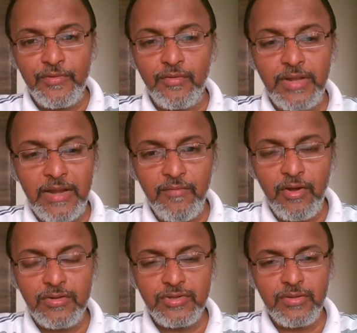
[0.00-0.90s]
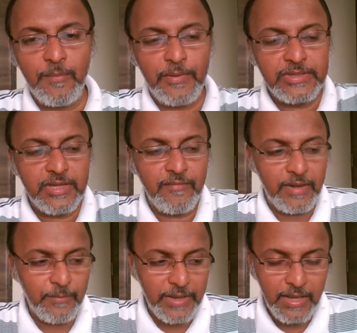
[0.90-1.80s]
So that way also the person
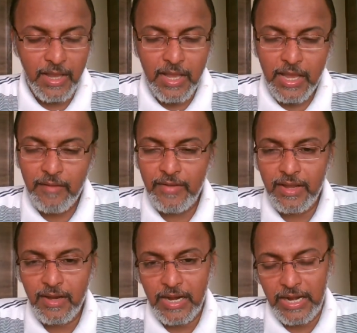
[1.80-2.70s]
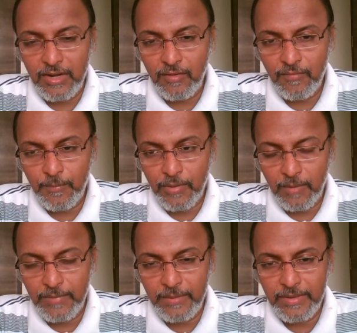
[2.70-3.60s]
will be having a kind of a
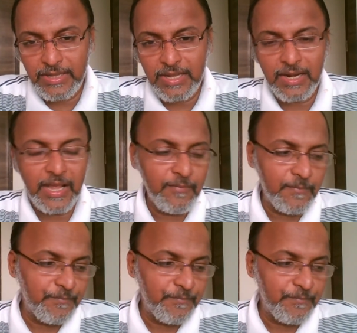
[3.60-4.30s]
problem in their life,